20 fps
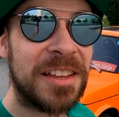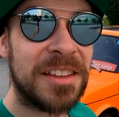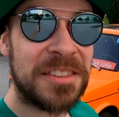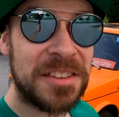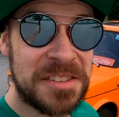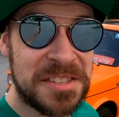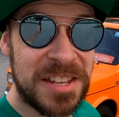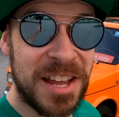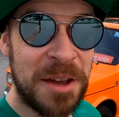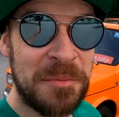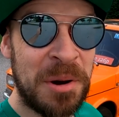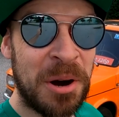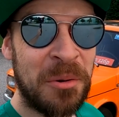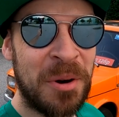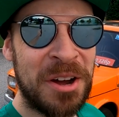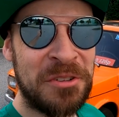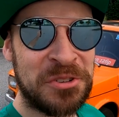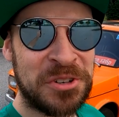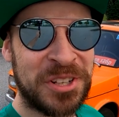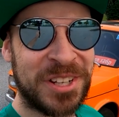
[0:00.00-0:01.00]
This time,
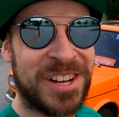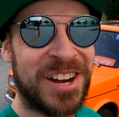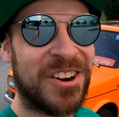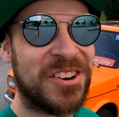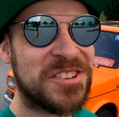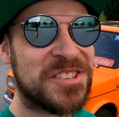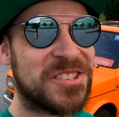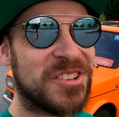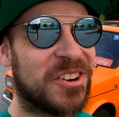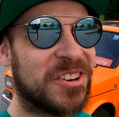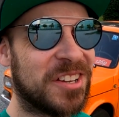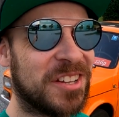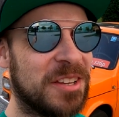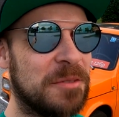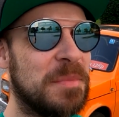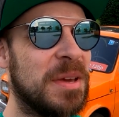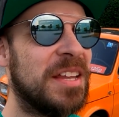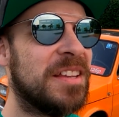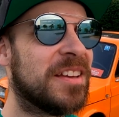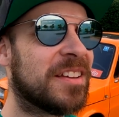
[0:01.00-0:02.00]
however, the car
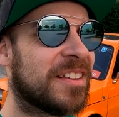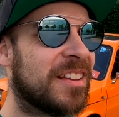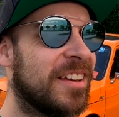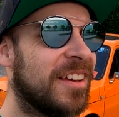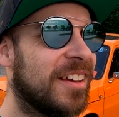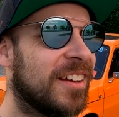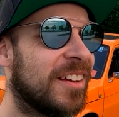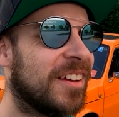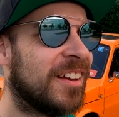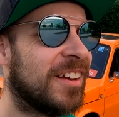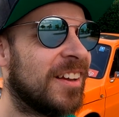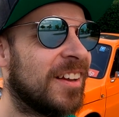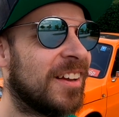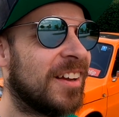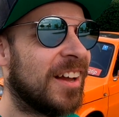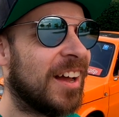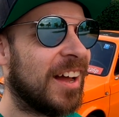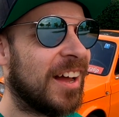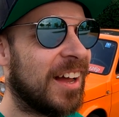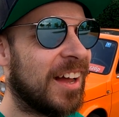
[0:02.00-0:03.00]
started immediately,
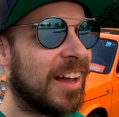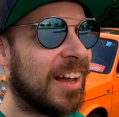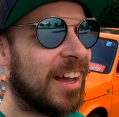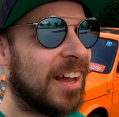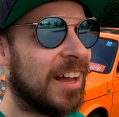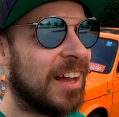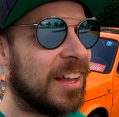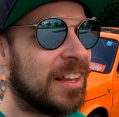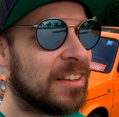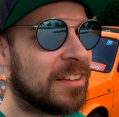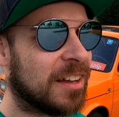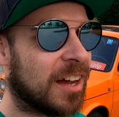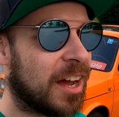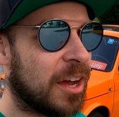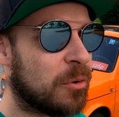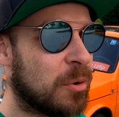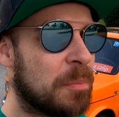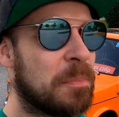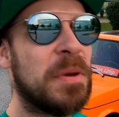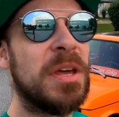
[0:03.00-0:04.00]
and
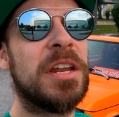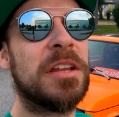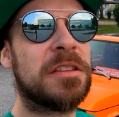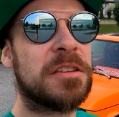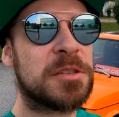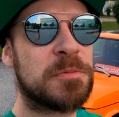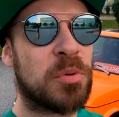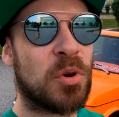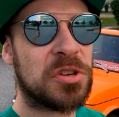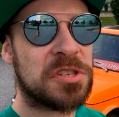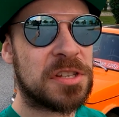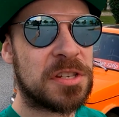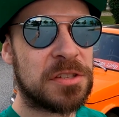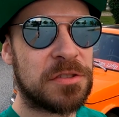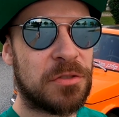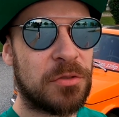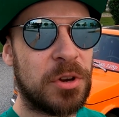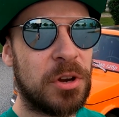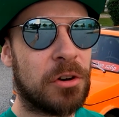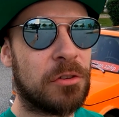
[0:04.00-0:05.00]
I repeated this
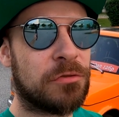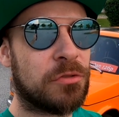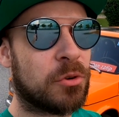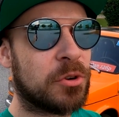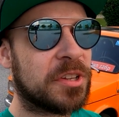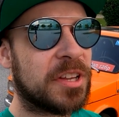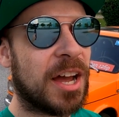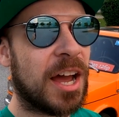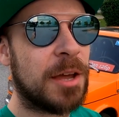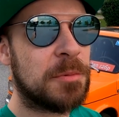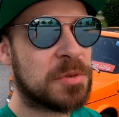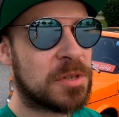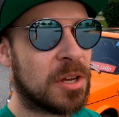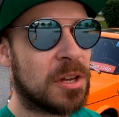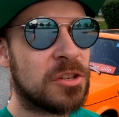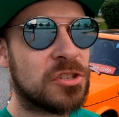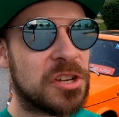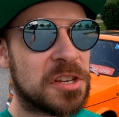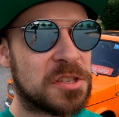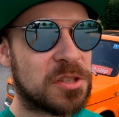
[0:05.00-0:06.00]
process 3 or 4 times
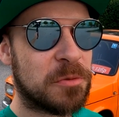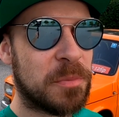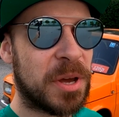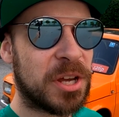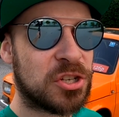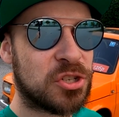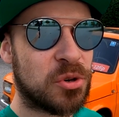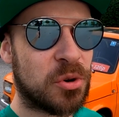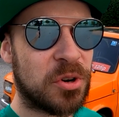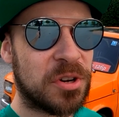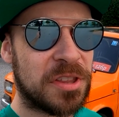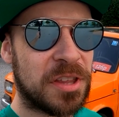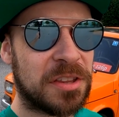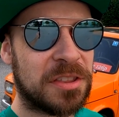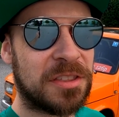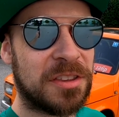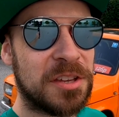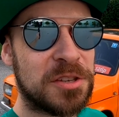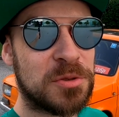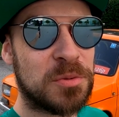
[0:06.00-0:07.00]
just to make sure
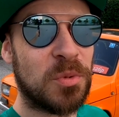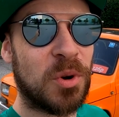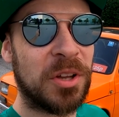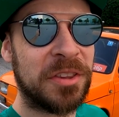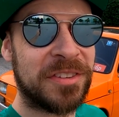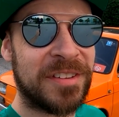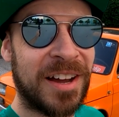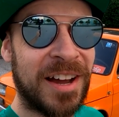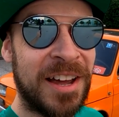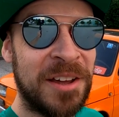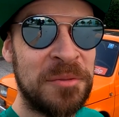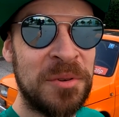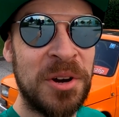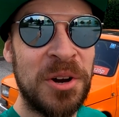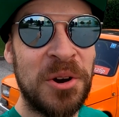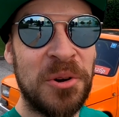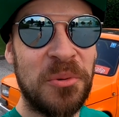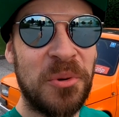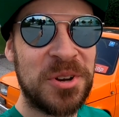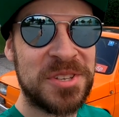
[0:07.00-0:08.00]
that this one time
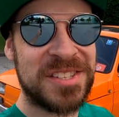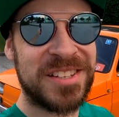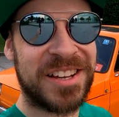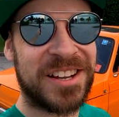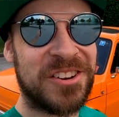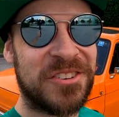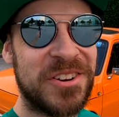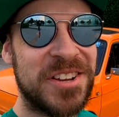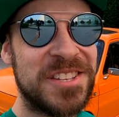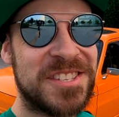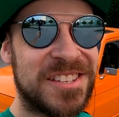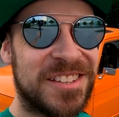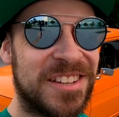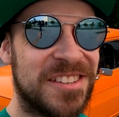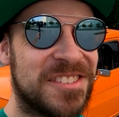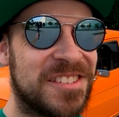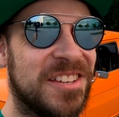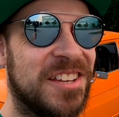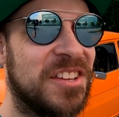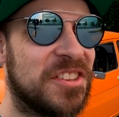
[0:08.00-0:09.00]
wasn't a
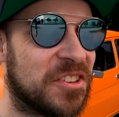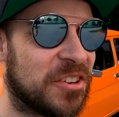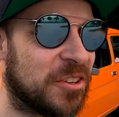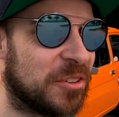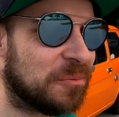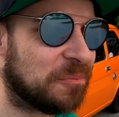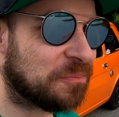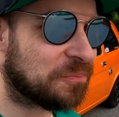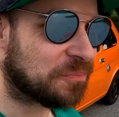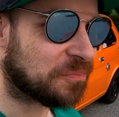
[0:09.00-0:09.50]
coincidence either.